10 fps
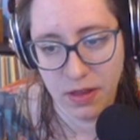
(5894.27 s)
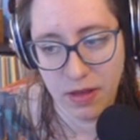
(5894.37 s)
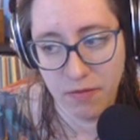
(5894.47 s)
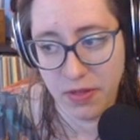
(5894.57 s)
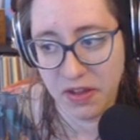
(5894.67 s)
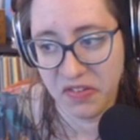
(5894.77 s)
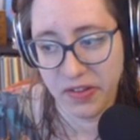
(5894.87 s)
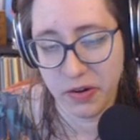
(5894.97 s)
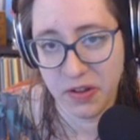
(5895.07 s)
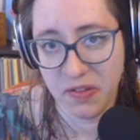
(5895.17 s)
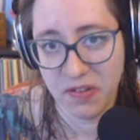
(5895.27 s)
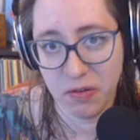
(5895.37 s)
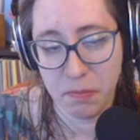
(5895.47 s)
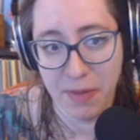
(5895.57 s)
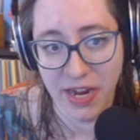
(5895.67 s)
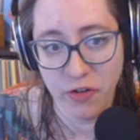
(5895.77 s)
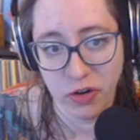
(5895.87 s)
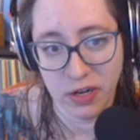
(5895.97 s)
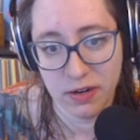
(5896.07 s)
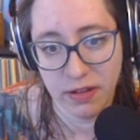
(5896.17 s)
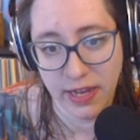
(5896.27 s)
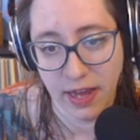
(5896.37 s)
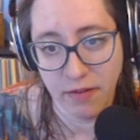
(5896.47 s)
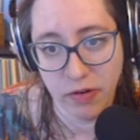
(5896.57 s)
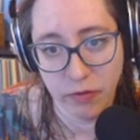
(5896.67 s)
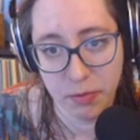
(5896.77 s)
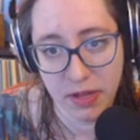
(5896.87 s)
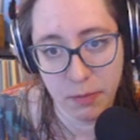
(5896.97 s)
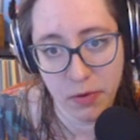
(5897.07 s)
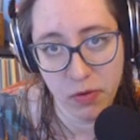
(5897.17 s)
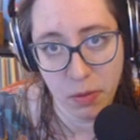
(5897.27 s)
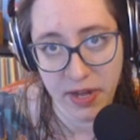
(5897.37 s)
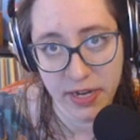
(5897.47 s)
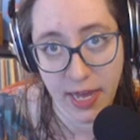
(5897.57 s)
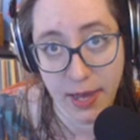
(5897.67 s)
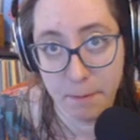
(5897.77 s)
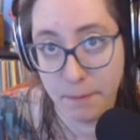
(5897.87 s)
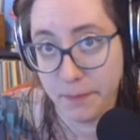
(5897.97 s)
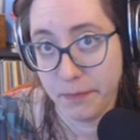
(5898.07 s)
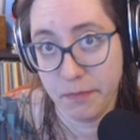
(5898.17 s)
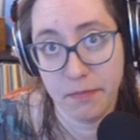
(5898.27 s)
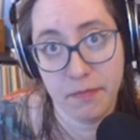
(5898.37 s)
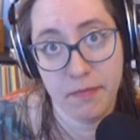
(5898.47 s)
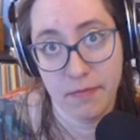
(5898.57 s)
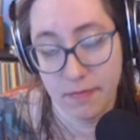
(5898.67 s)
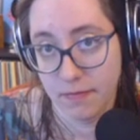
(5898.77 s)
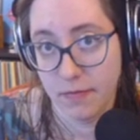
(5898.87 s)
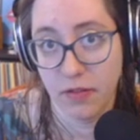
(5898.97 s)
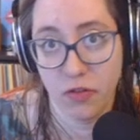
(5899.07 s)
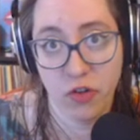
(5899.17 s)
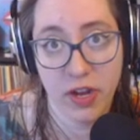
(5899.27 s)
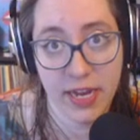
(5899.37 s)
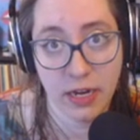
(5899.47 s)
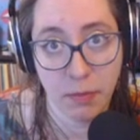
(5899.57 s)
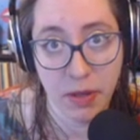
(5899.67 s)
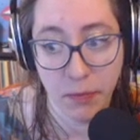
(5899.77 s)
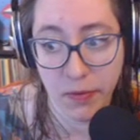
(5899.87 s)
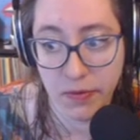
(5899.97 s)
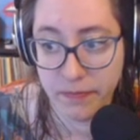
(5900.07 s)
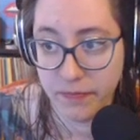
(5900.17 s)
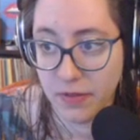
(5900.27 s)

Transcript: Even things that are considered major. Like, I've never played a Pokemon game. That's shocking to people.